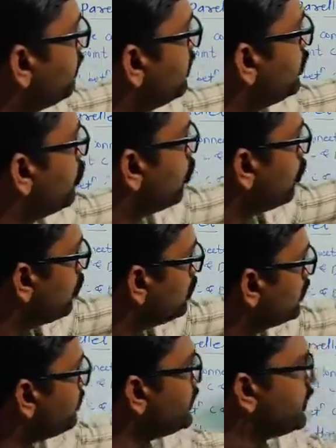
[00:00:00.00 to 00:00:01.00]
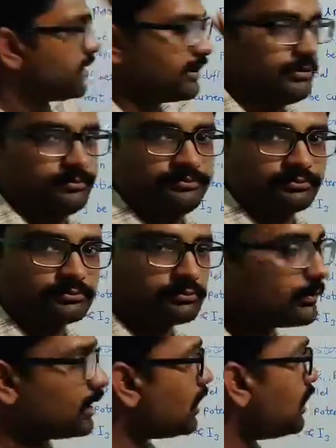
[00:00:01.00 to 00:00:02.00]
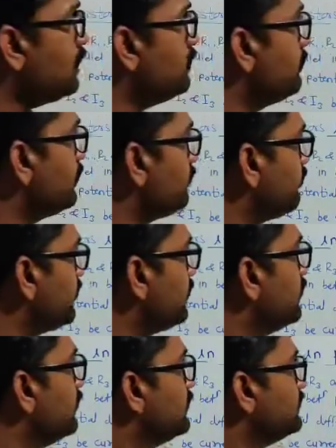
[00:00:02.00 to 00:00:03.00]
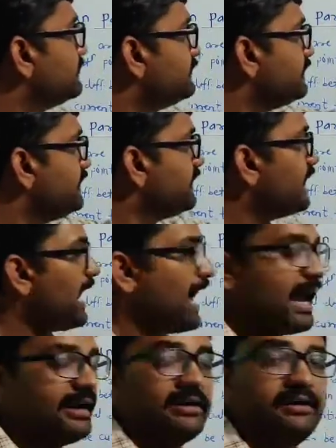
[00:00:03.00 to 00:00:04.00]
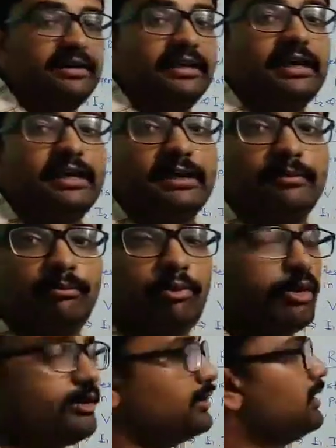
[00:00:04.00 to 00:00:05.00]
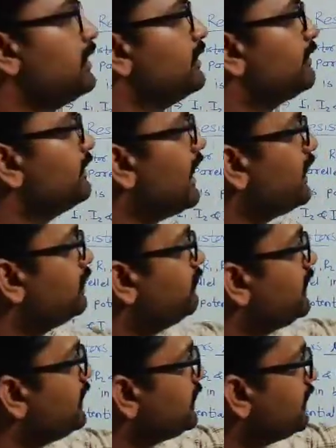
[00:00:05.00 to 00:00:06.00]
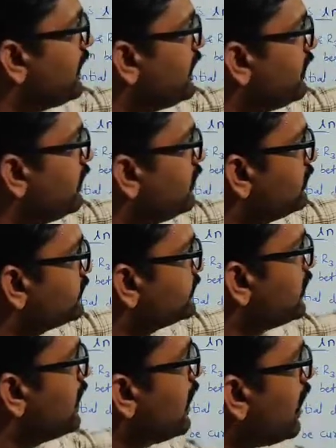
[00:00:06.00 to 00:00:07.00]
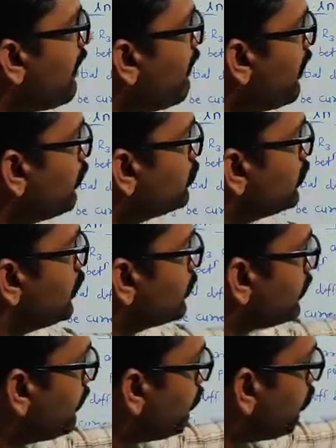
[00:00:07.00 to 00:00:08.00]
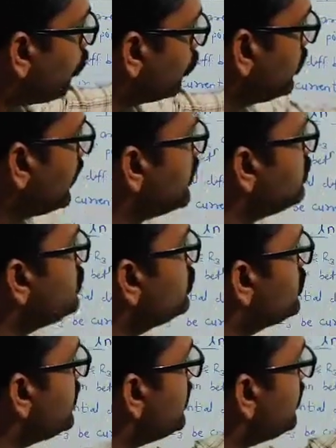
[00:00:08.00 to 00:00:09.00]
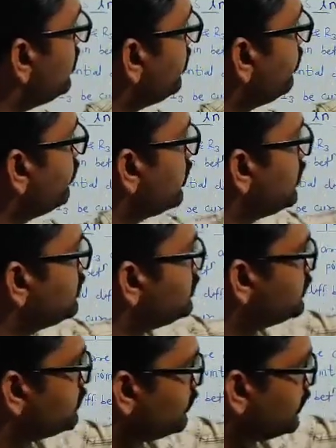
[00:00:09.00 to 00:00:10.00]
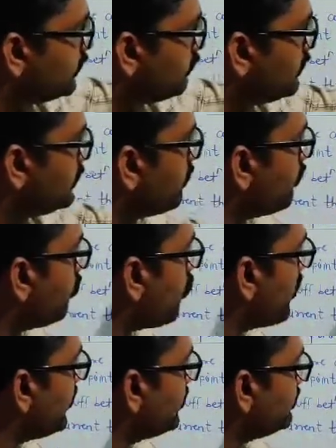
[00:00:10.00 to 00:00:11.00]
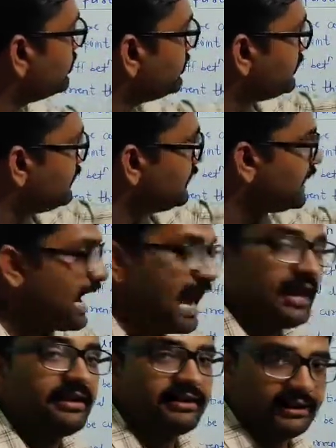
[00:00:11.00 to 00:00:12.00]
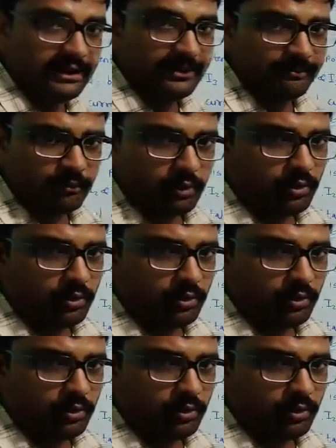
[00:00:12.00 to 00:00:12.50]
our voltmeter in between C and D point, that will tell us about the potential difference between the point C and D.